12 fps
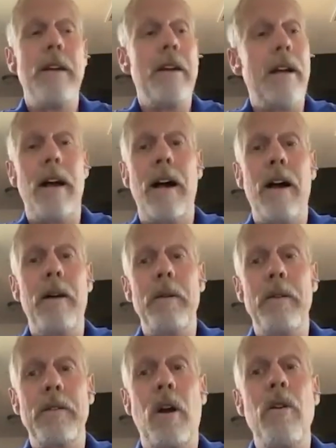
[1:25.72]
uh,
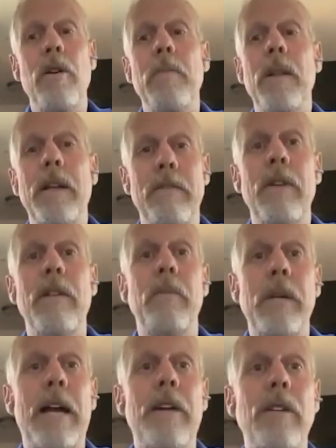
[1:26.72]
it's hard to believe that
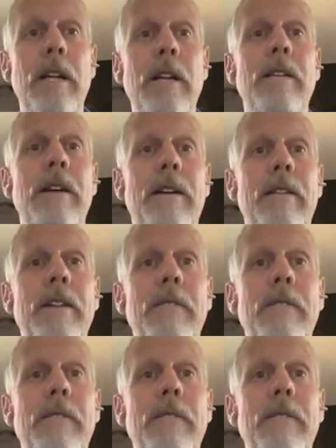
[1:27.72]
we actually did uh, did